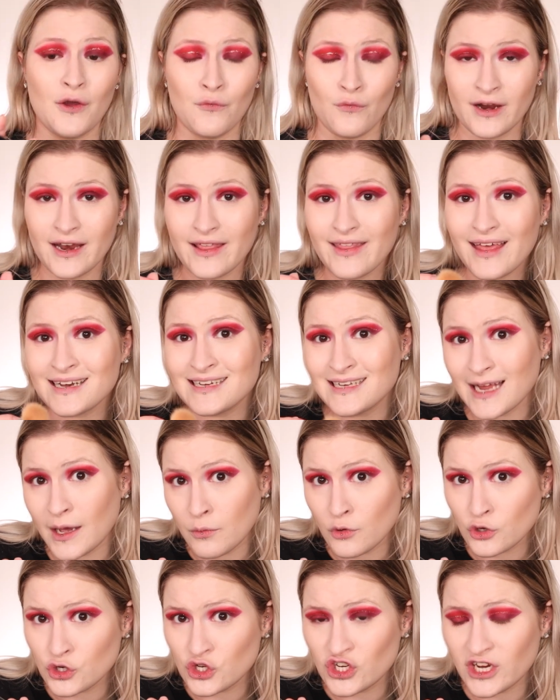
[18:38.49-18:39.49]
get rid of that
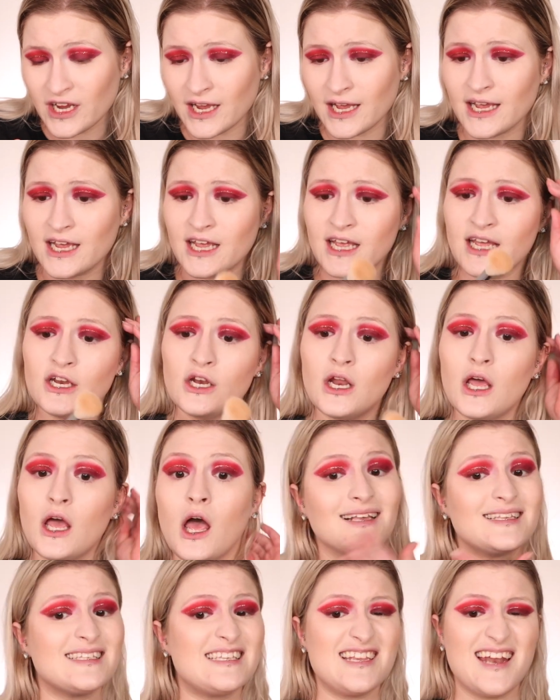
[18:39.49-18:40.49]
double chin,
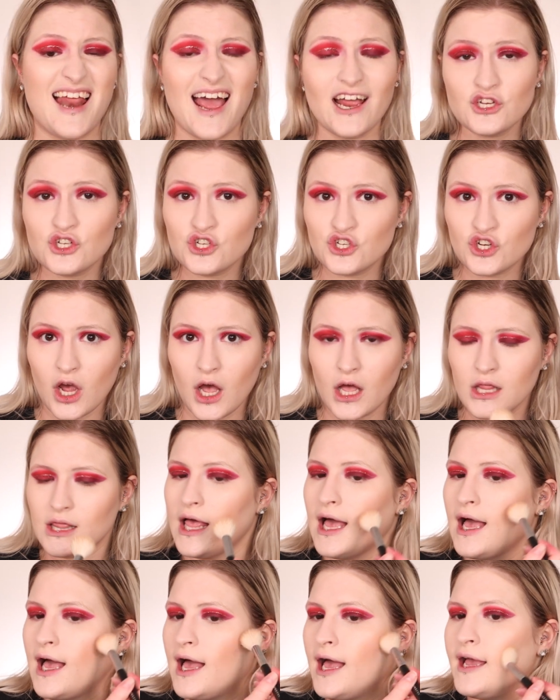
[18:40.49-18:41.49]
a snatched
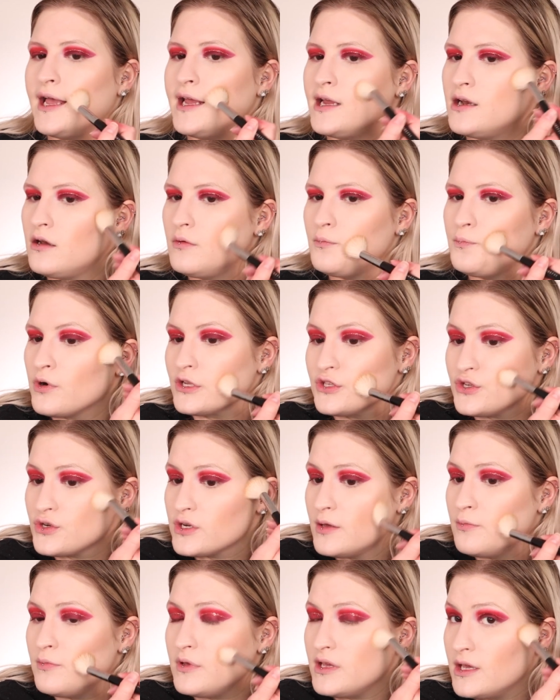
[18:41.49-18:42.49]
jawline.
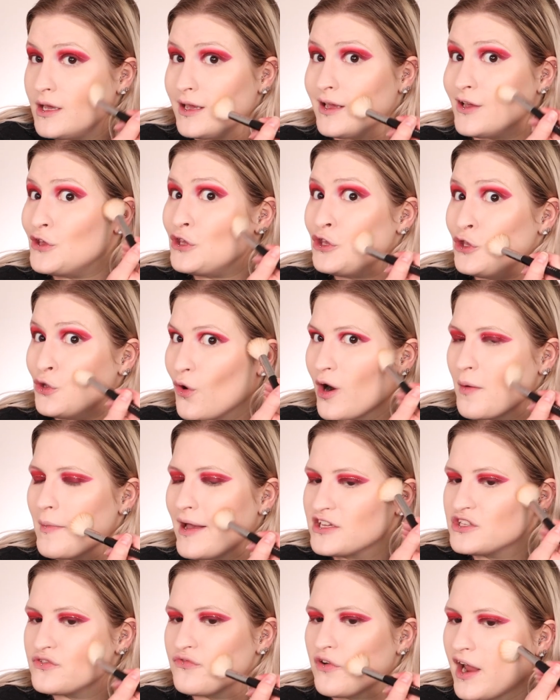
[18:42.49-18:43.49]
Bronzer can be your
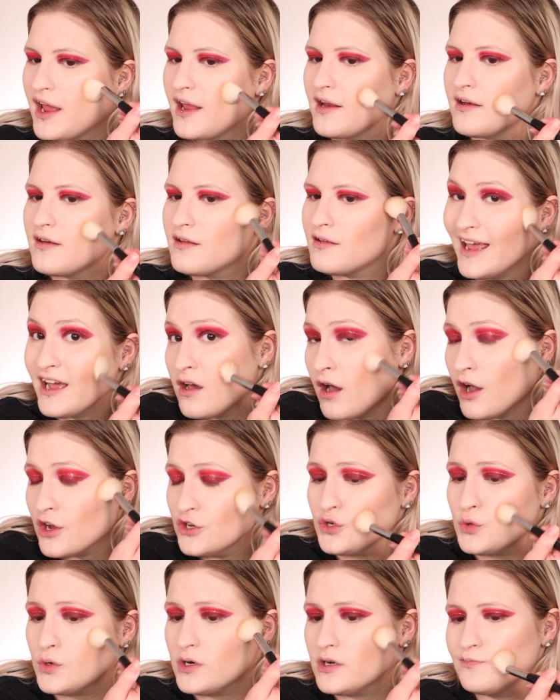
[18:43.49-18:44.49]
best friend. And
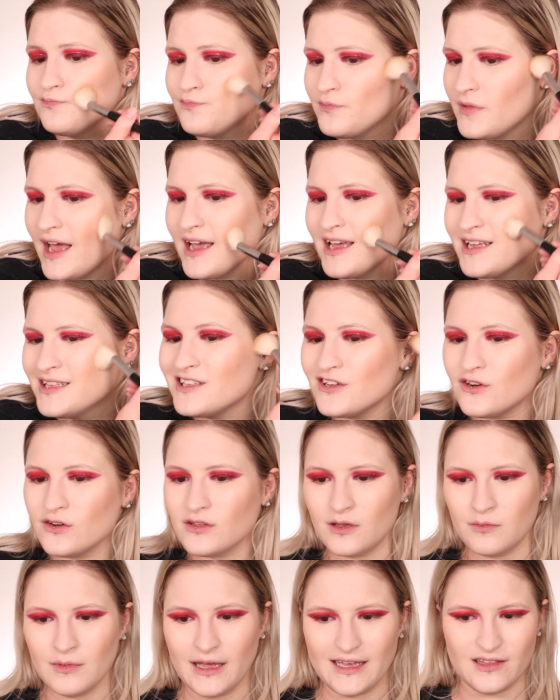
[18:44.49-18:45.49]
contour. I
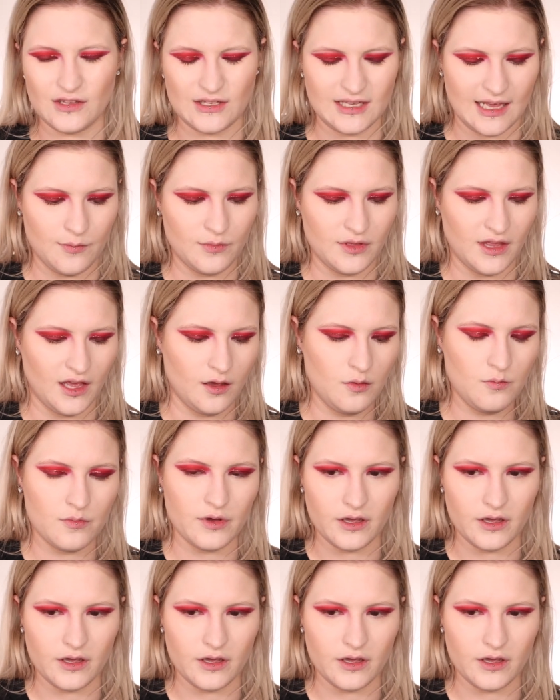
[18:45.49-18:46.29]
consider them like the same thing,